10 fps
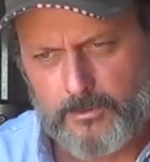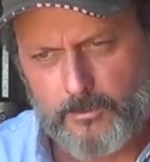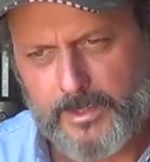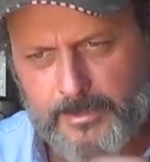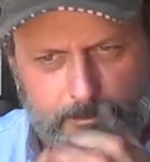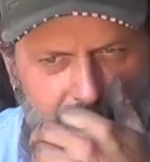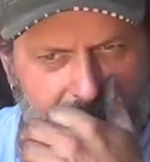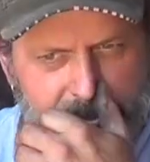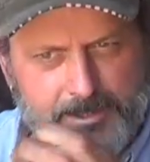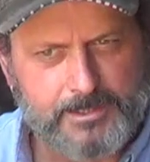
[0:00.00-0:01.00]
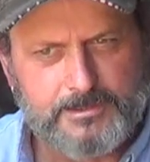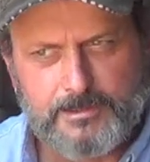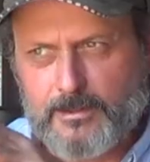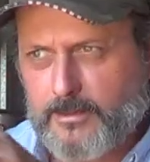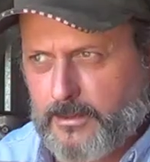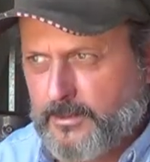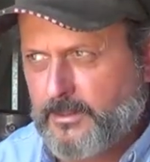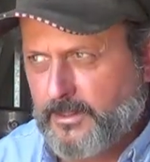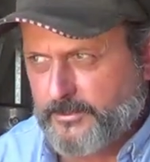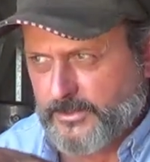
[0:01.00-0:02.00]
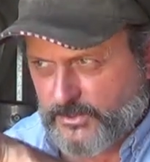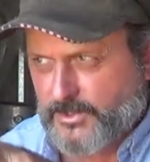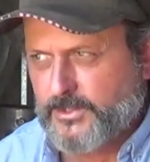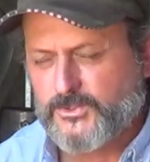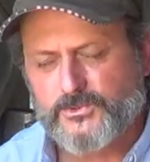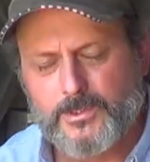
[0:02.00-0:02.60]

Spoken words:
railing project and now this